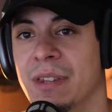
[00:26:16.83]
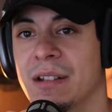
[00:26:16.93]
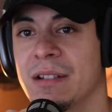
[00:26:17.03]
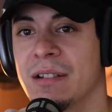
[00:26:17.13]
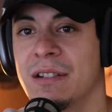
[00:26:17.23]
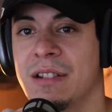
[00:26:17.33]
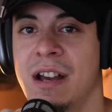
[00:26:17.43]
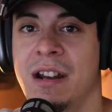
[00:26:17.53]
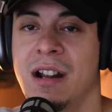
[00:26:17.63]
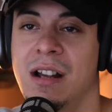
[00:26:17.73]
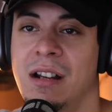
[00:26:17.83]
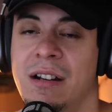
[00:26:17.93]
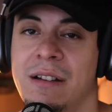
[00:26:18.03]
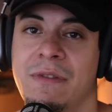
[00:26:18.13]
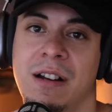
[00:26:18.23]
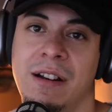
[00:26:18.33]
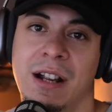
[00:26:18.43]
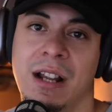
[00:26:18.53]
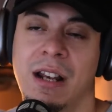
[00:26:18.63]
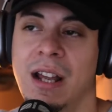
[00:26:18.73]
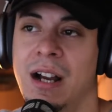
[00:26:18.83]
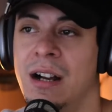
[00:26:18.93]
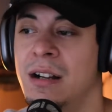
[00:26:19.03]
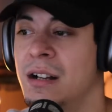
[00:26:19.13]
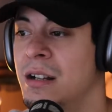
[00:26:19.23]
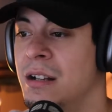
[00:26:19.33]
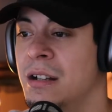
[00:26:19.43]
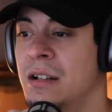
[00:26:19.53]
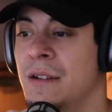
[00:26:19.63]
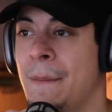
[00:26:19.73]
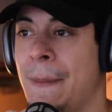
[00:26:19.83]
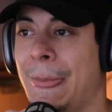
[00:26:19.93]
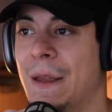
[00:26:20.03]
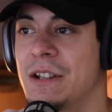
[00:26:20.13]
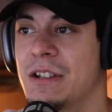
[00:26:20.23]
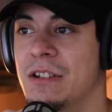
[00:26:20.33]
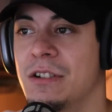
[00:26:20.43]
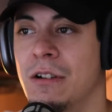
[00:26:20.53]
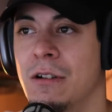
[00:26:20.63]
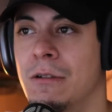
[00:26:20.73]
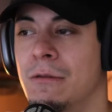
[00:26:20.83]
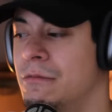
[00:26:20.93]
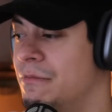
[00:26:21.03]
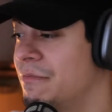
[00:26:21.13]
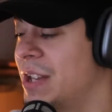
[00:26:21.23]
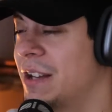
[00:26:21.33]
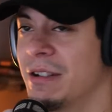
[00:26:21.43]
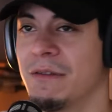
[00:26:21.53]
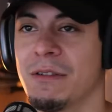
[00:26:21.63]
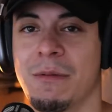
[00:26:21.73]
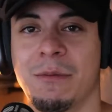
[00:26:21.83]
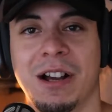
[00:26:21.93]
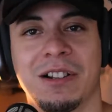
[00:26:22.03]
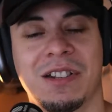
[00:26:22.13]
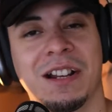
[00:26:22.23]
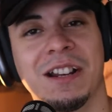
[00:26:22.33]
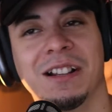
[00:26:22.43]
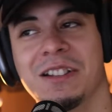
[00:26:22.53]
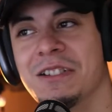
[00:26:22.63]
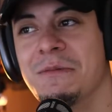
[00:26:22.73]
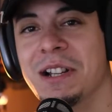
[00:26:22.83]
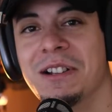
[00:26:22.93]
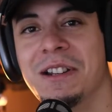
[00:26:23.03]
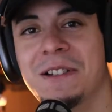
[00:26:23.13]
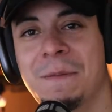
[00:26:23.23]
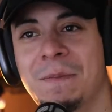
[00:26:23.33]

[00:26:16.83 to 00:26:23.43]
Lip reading: Sarah, Rivka, Rachel, Leah. So I don't even remember how to say it in English. Oh my goodness.